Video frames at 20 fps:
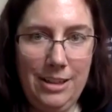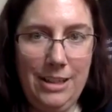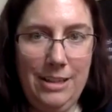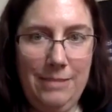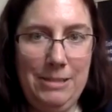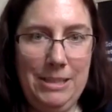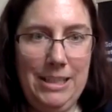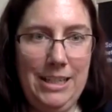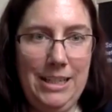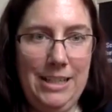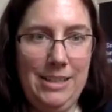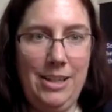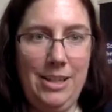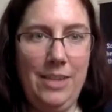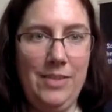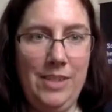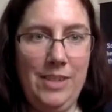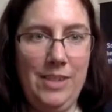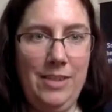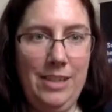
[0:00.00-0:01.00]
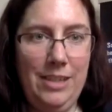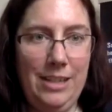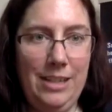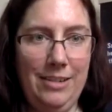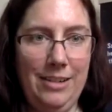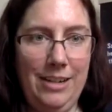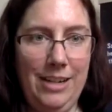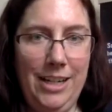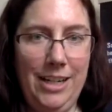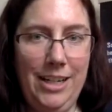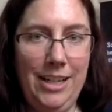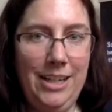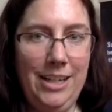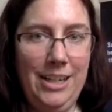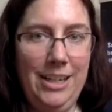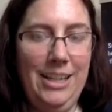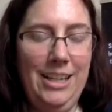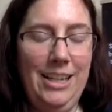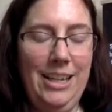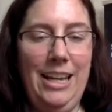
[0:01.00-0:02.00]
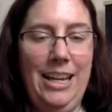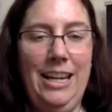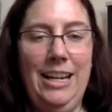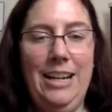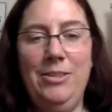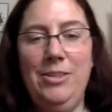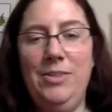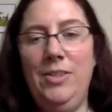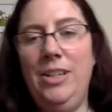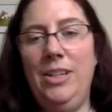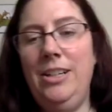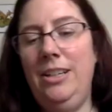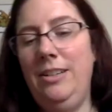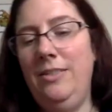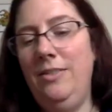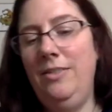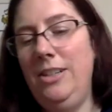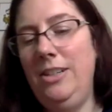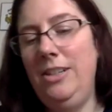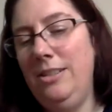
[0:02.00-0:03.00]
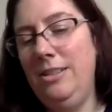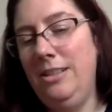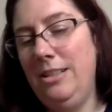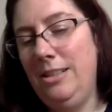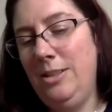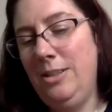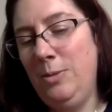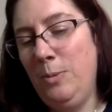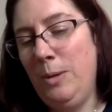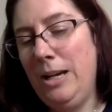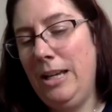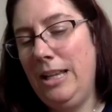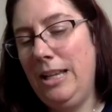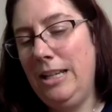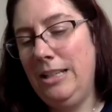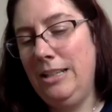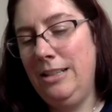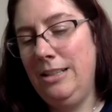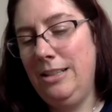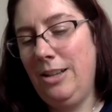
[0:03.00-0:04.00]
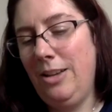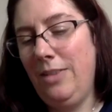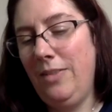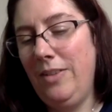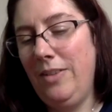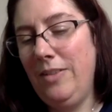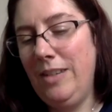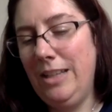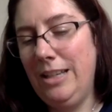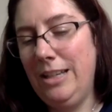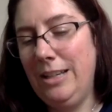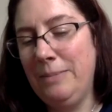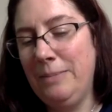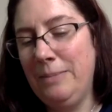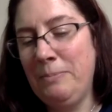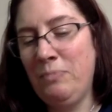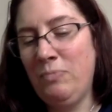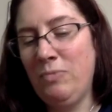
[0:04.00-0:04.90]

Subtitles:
I mean, that solves everything, right? And I was very confused as to why that didn't solve everything.